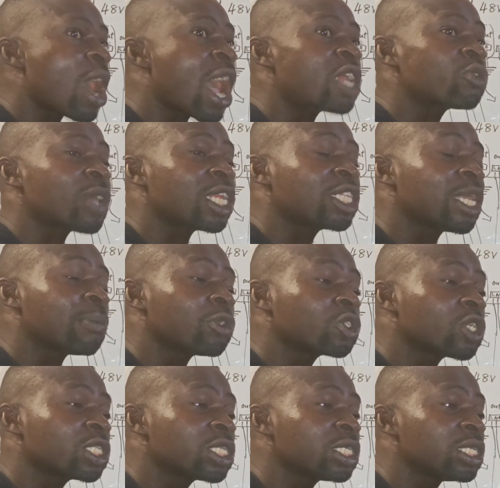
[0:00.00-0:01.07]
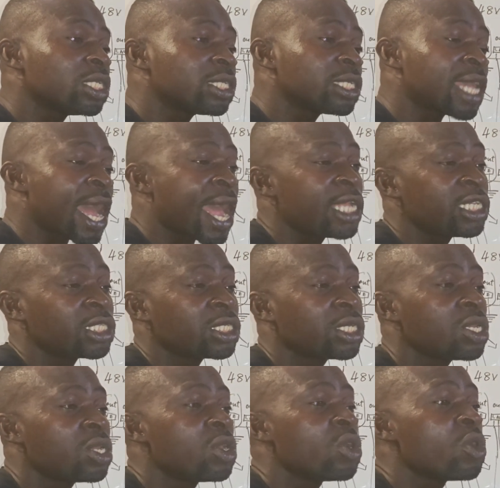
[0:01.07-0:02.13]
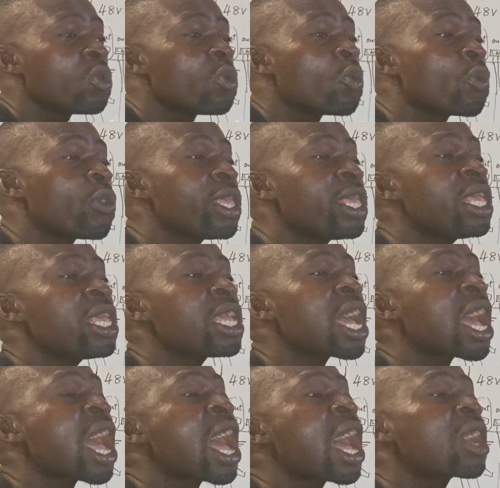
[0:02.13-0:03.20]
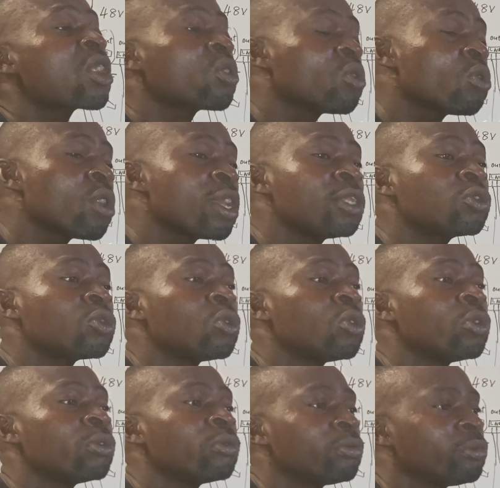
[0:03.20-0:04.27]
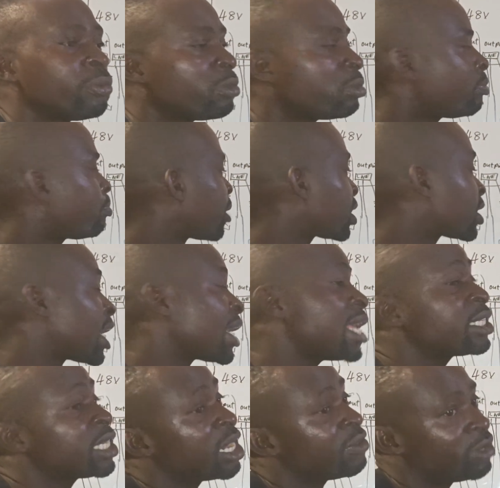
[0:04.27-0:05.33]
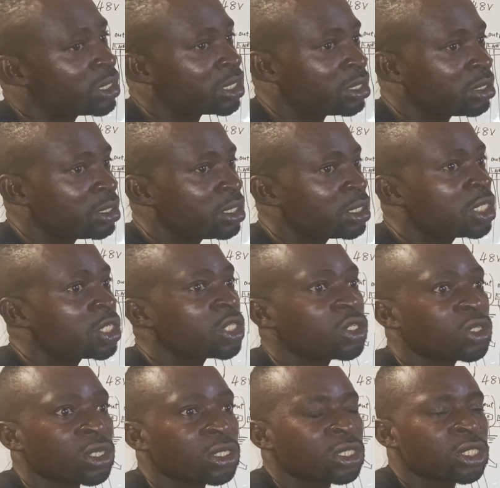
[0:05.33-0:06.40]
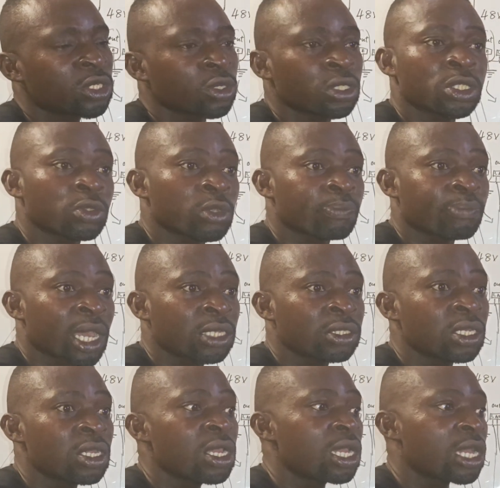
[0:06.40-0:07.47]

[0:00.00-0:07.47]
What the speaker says: As we are demonstrating it, guys, we are going to practicalize everything. This is just the theoretical part.